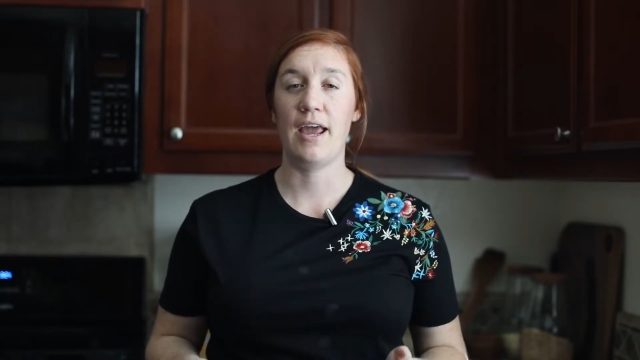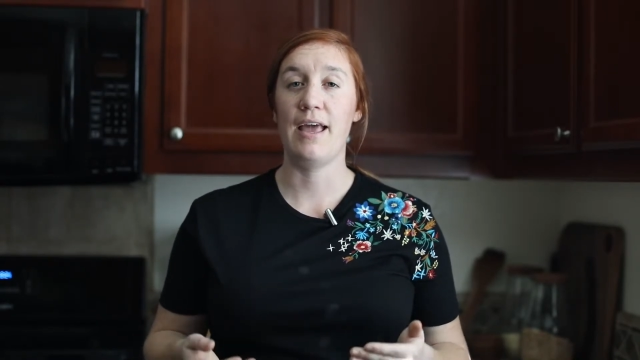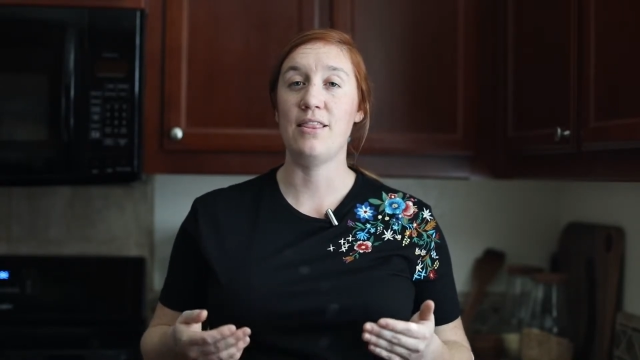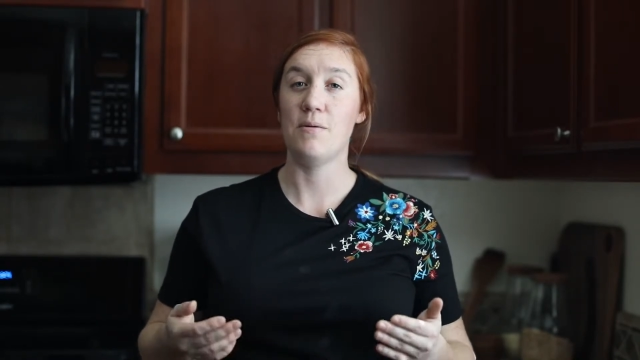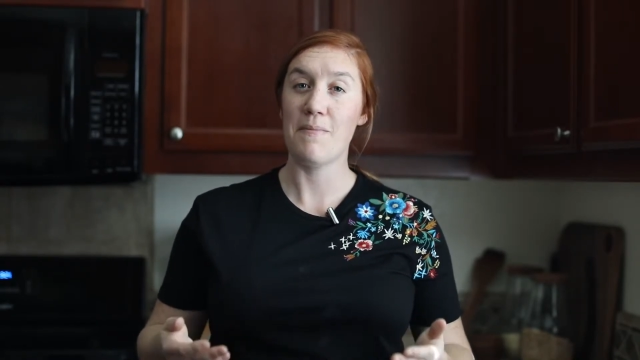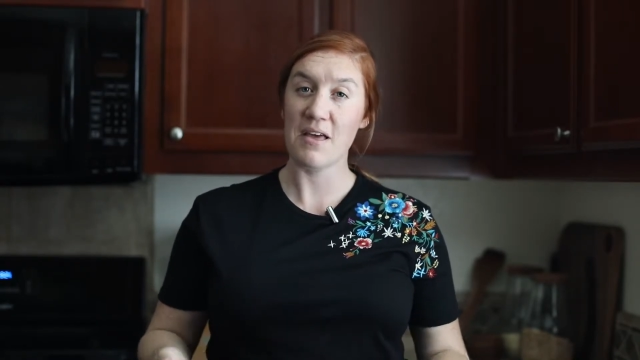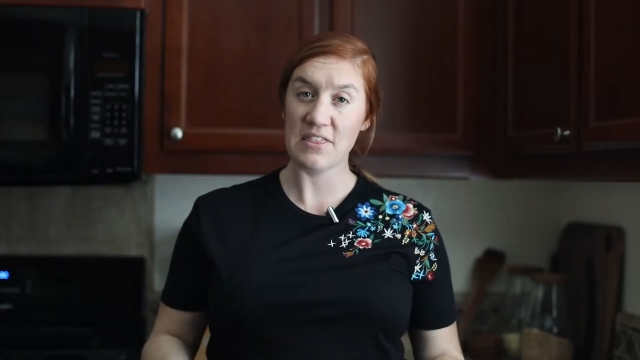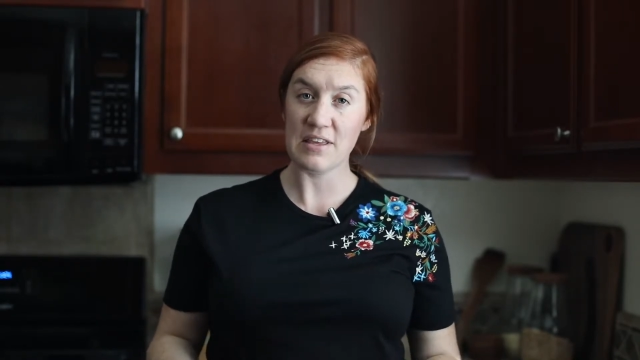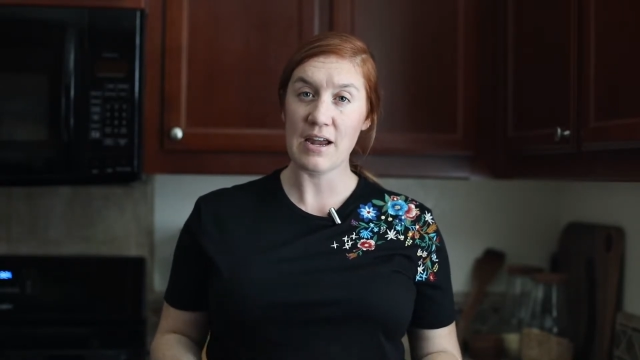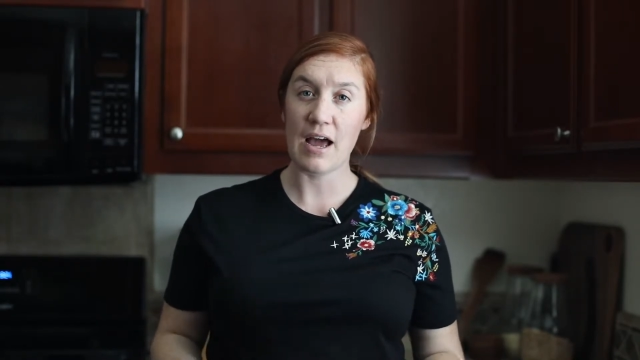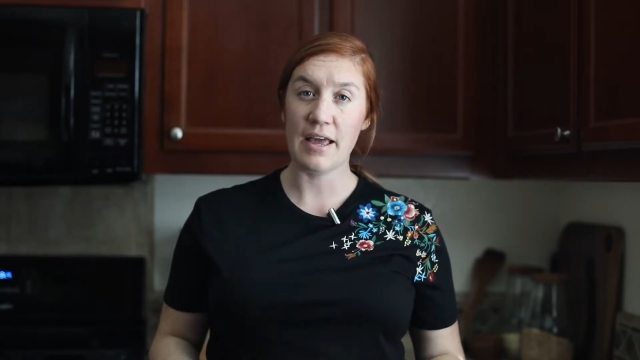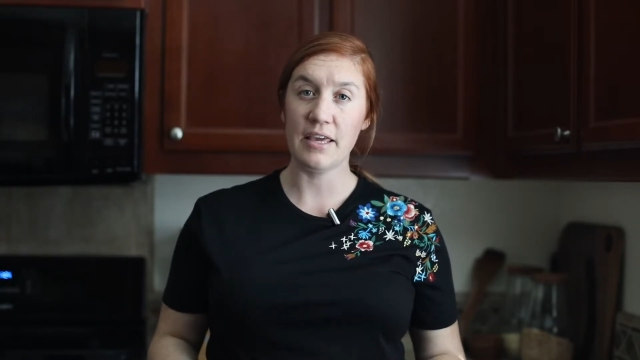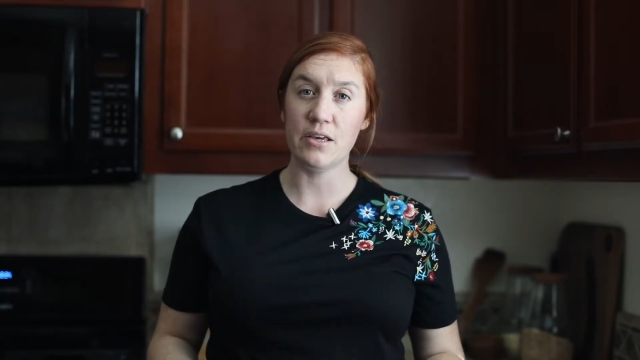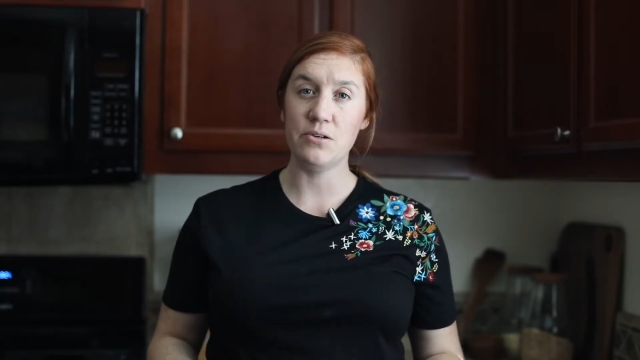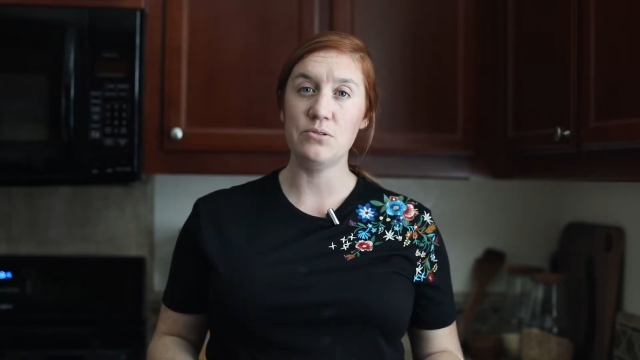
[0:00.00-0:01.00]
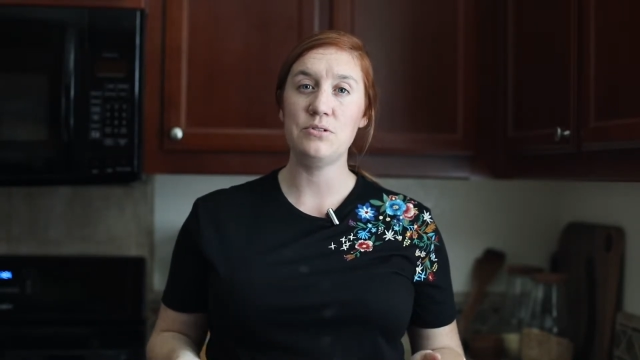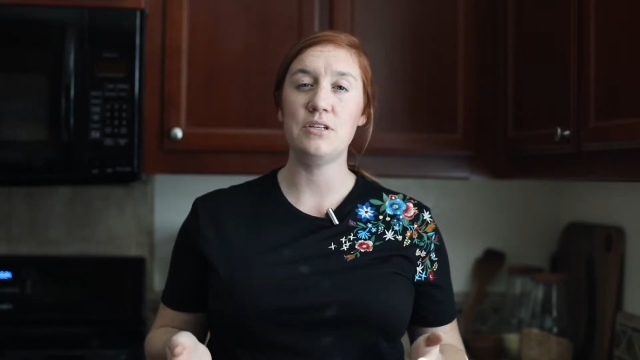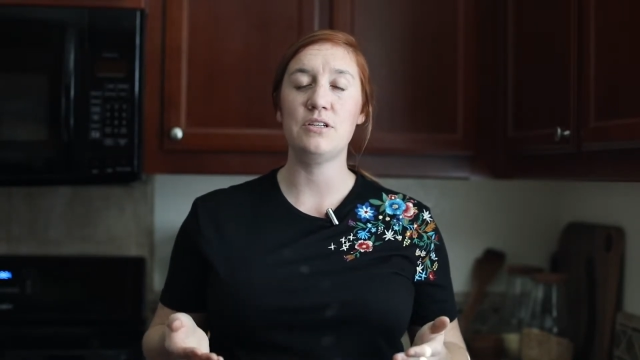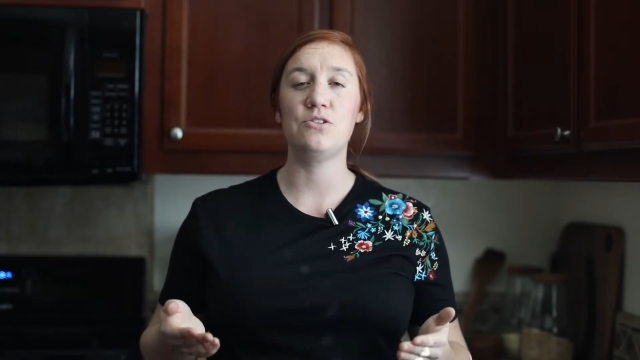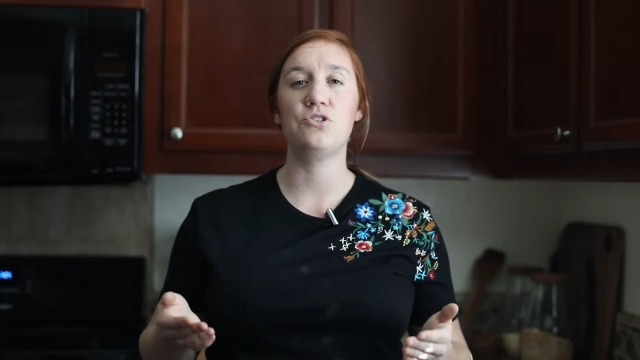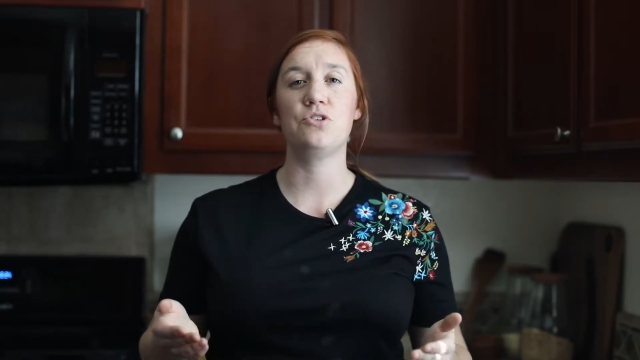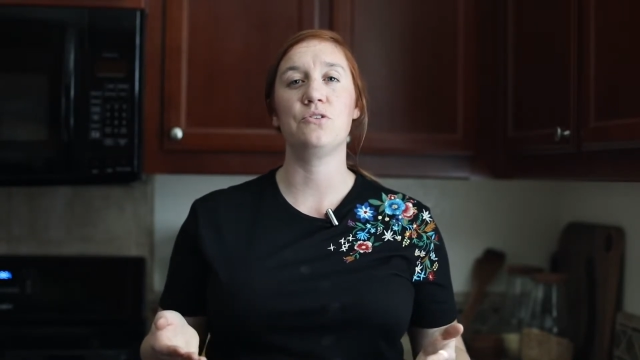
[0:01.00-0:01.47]
And the method I use
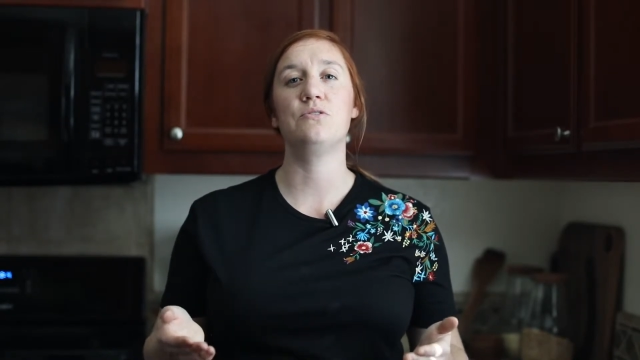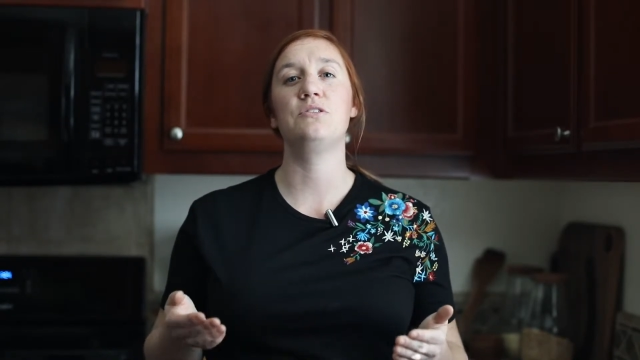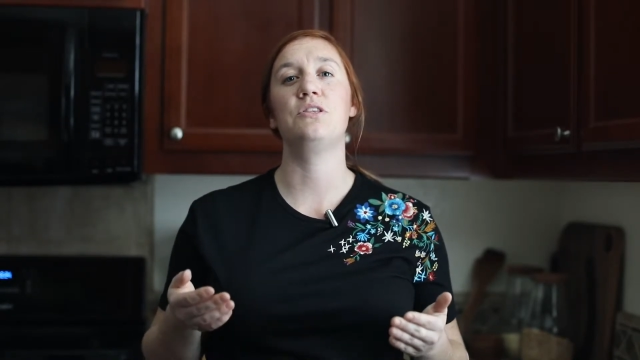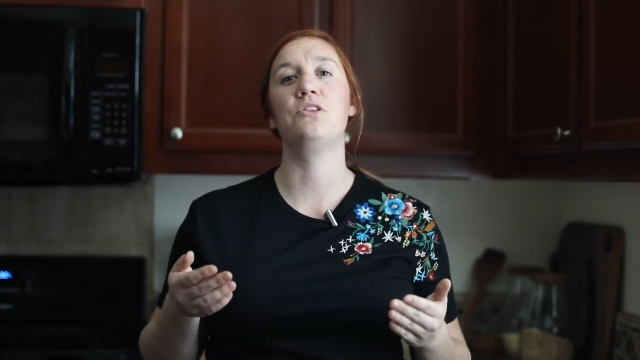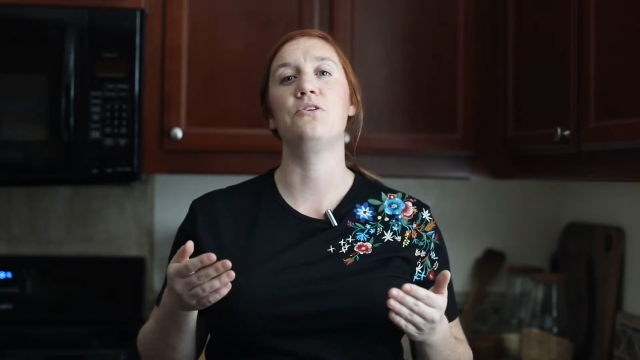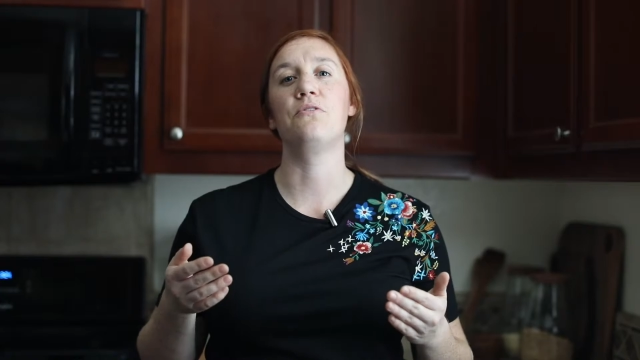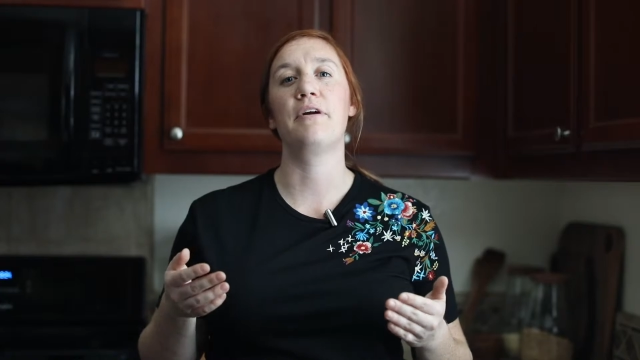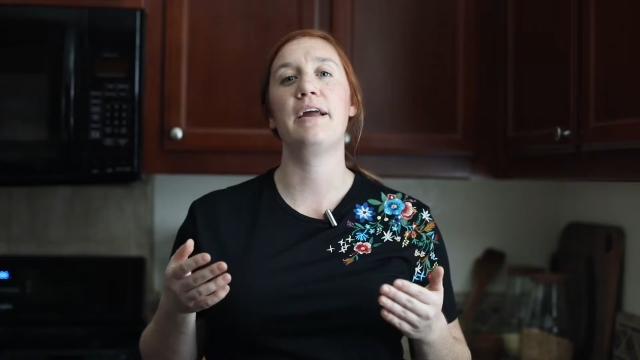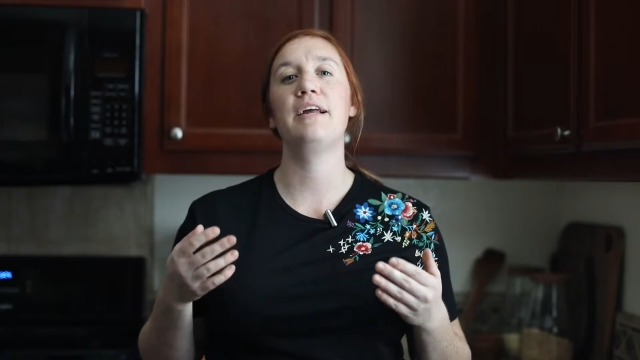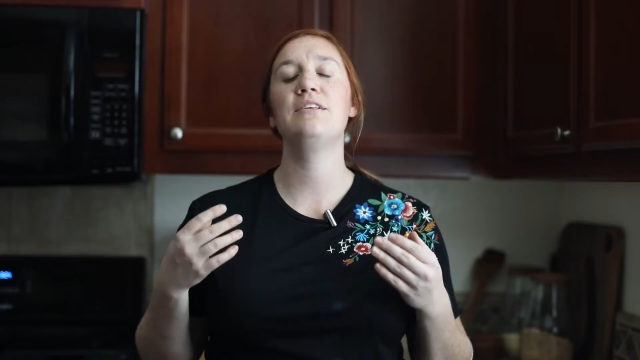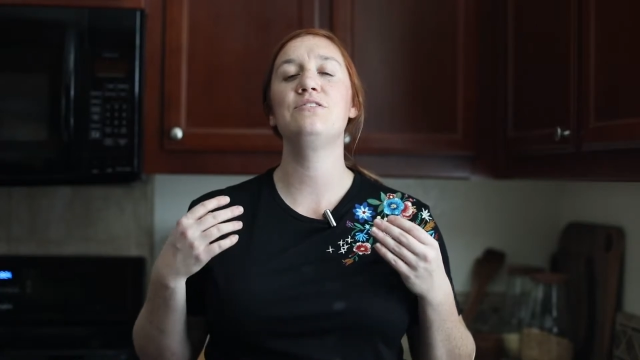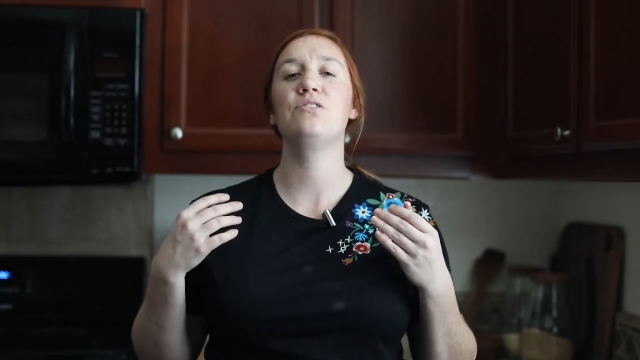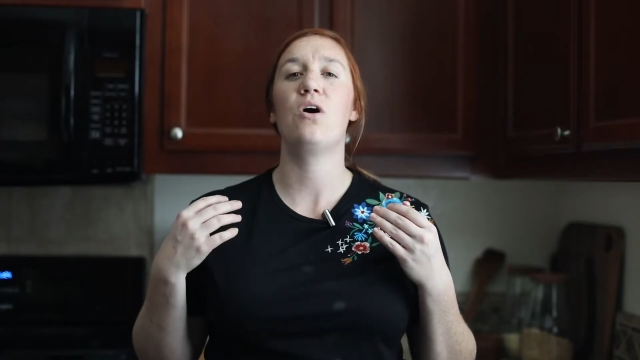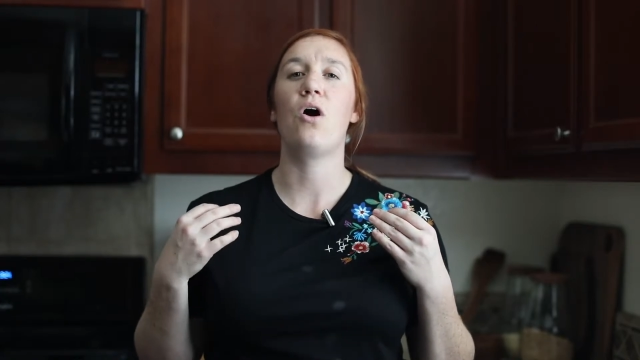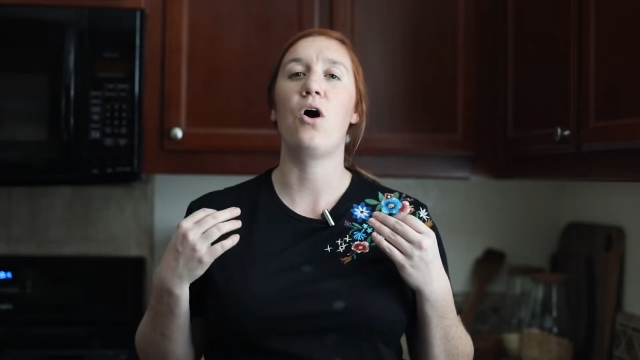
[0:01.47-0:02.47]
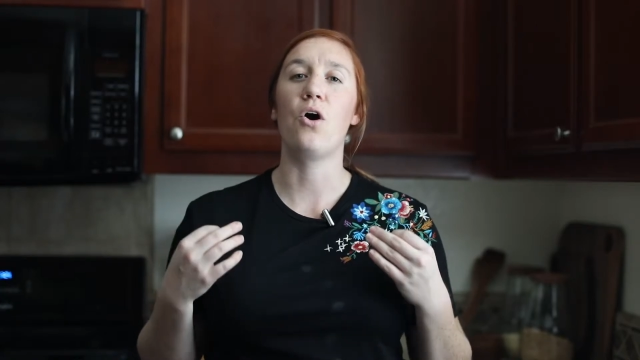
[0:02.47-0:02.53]
ensures the grains